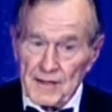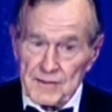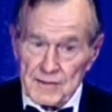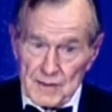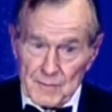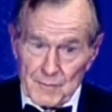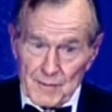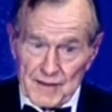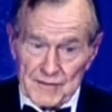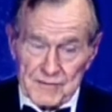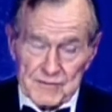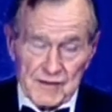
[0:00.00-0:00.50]

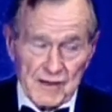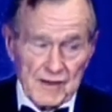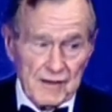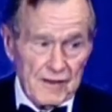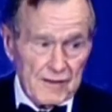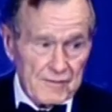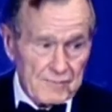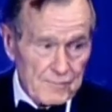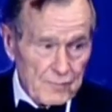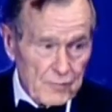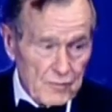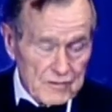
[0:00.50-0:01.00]
you might say,
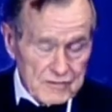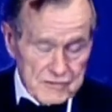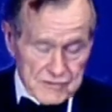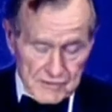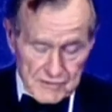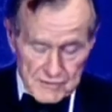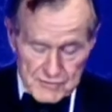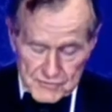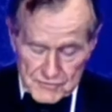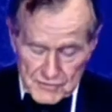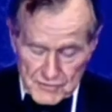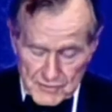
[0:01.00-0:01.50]

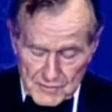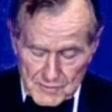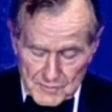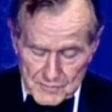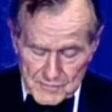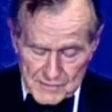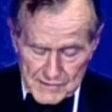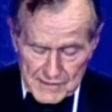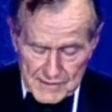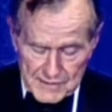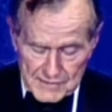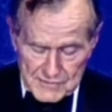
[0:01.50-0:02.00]
unfortunate
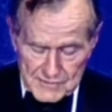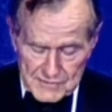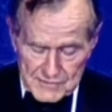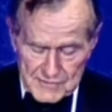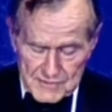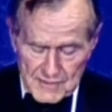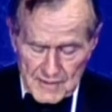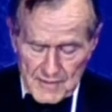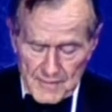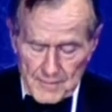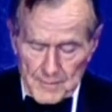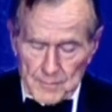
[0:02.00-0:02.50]

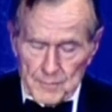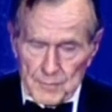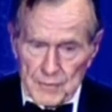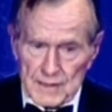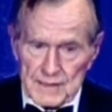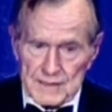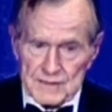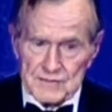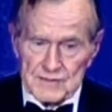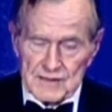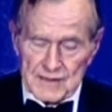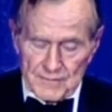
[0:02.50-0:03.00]
circumstances,
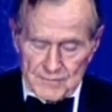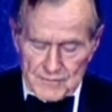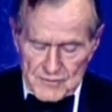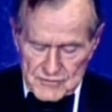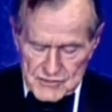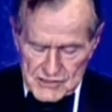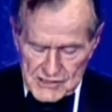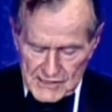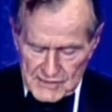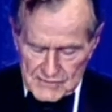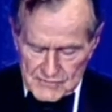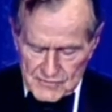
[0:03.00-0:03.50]
please give the
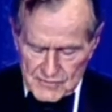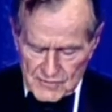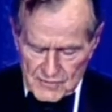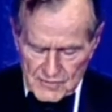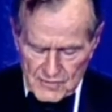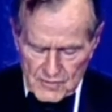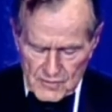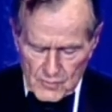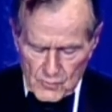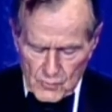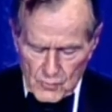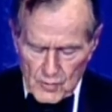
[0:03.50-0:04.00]

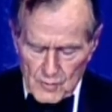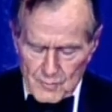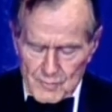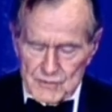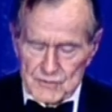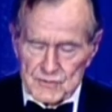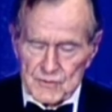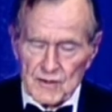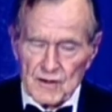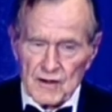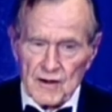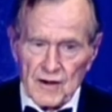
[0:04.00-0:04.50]
Chancellor our
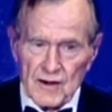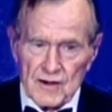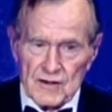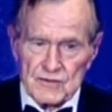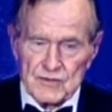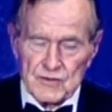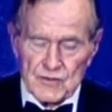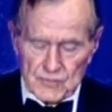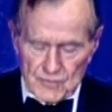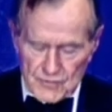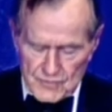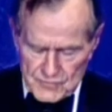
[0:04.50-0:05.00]
warmest
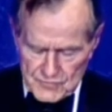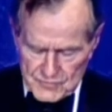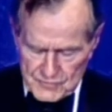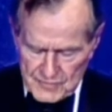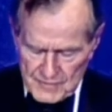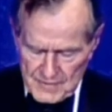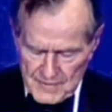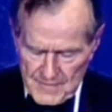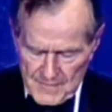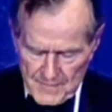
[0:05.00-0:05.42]
regards, Horst.